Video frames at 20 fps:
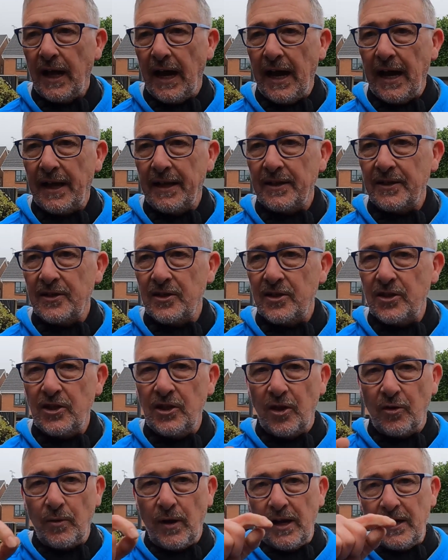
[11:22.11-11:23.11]
and
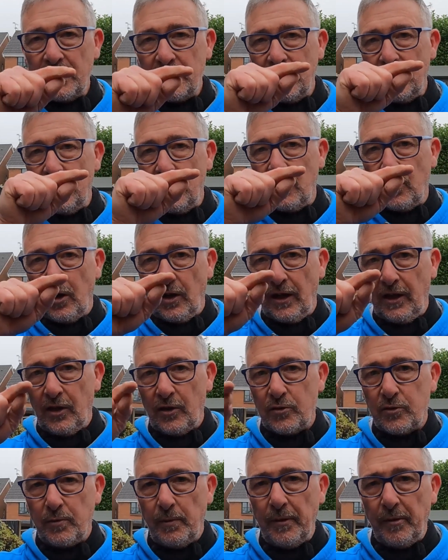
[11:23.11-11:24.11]
you know, I see
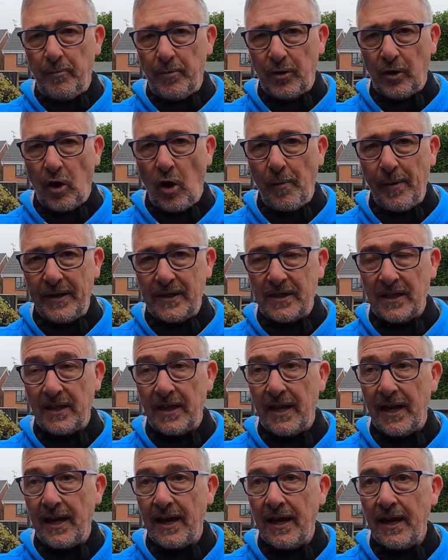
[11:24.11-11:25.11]
somebody put a comment
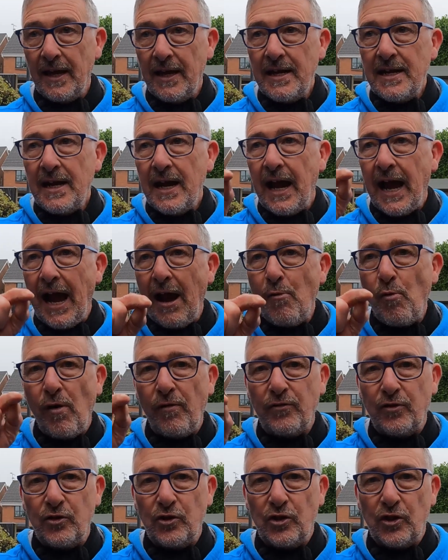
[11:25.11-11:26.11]
in there, how
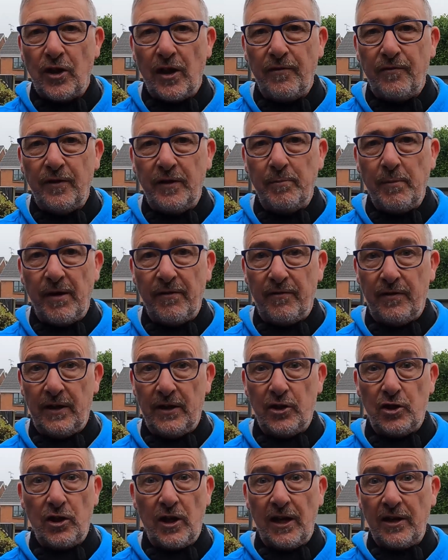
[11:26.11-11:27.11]
often should I feed my
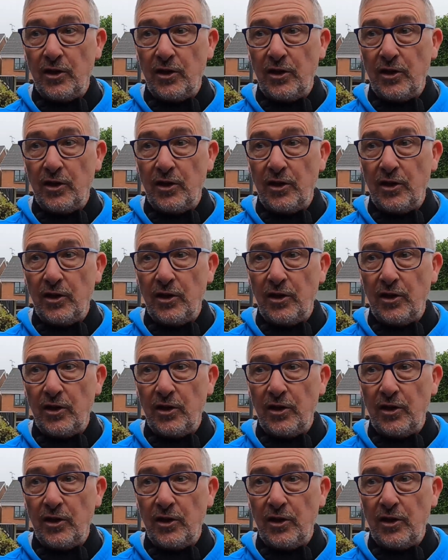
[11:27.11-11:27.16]
fish?